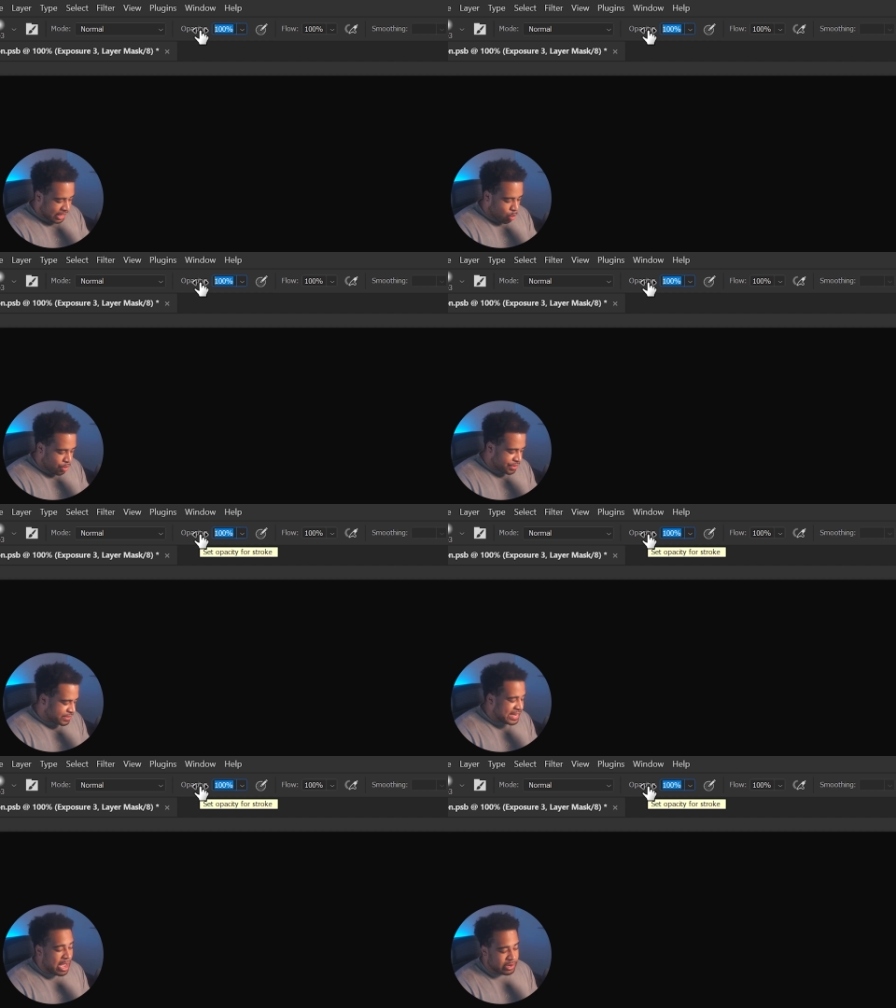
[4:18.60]
lower
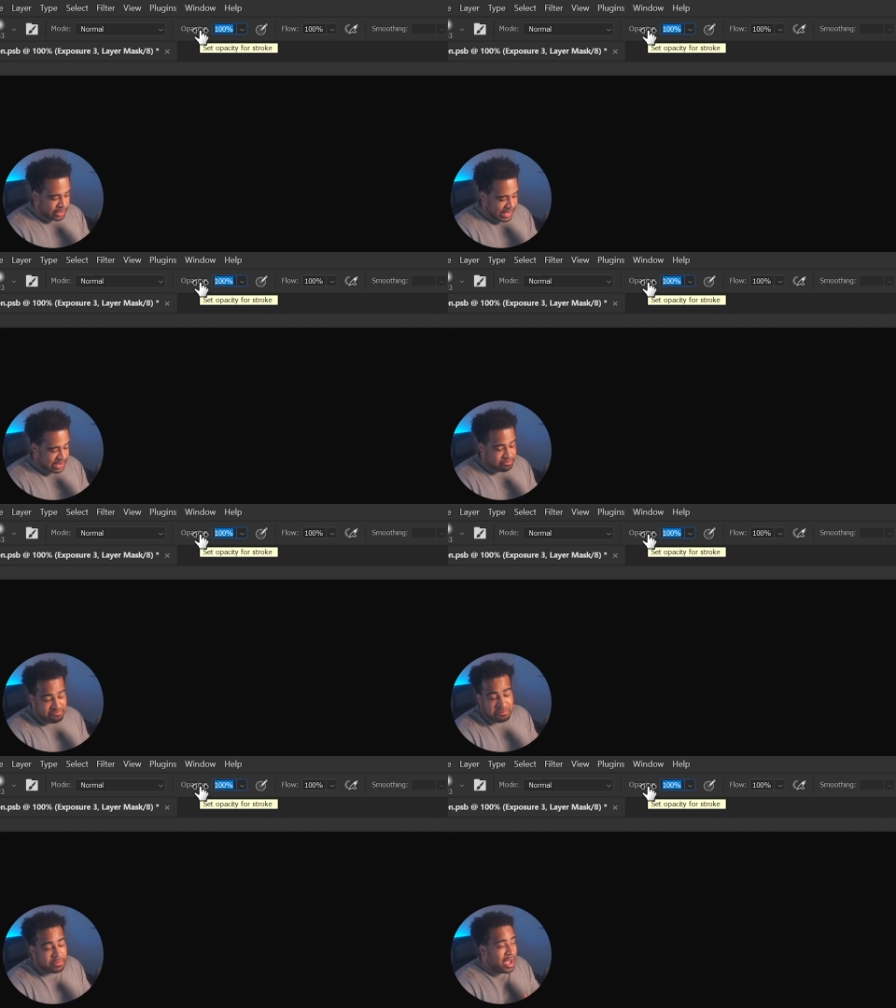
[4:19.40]
this down to like,
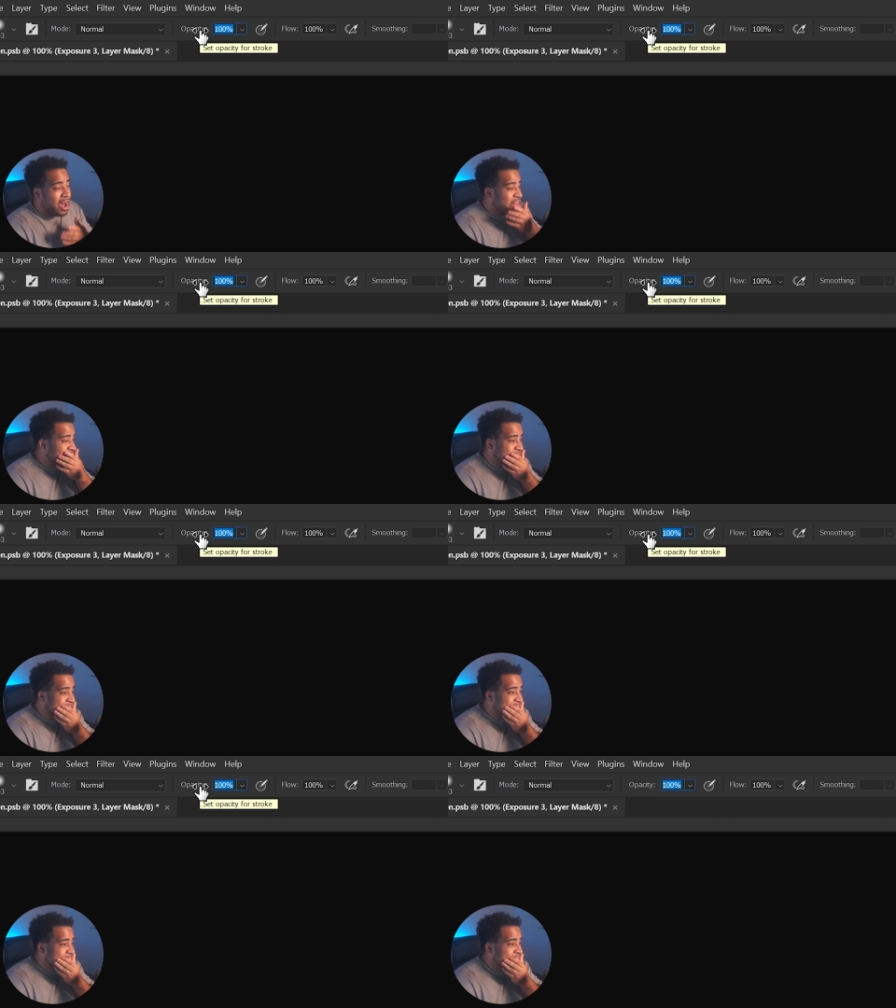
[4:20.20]

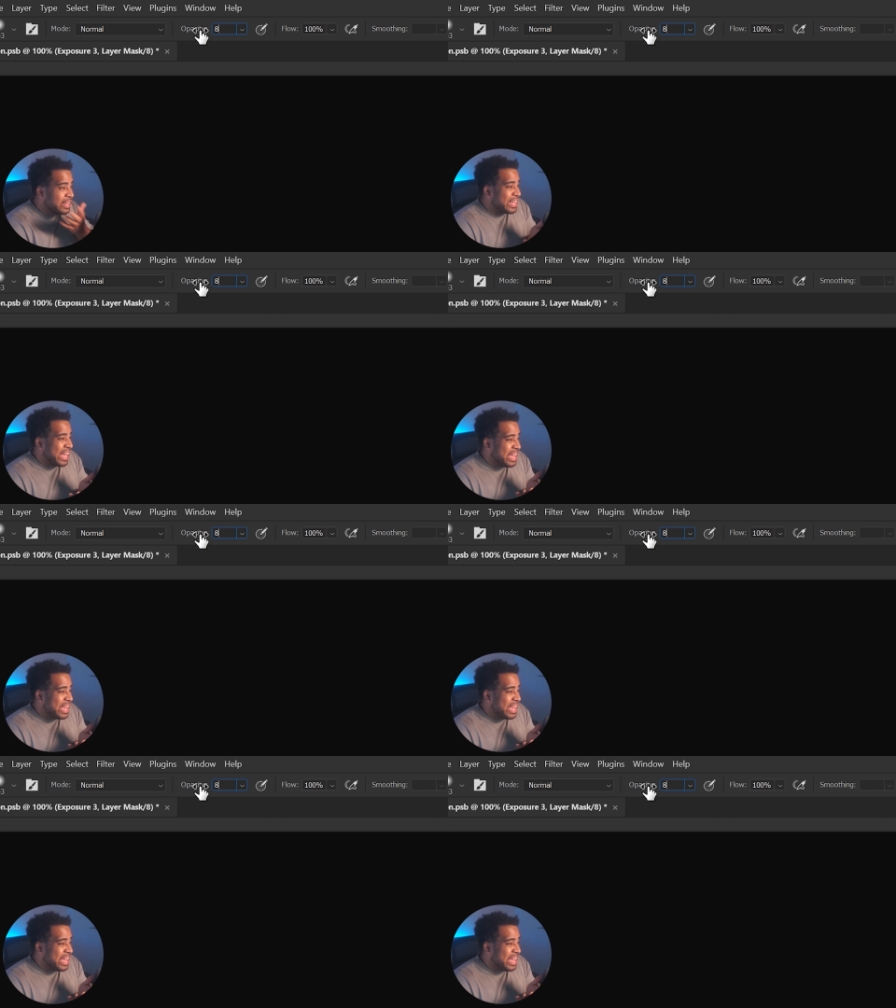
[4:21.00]
honestly, like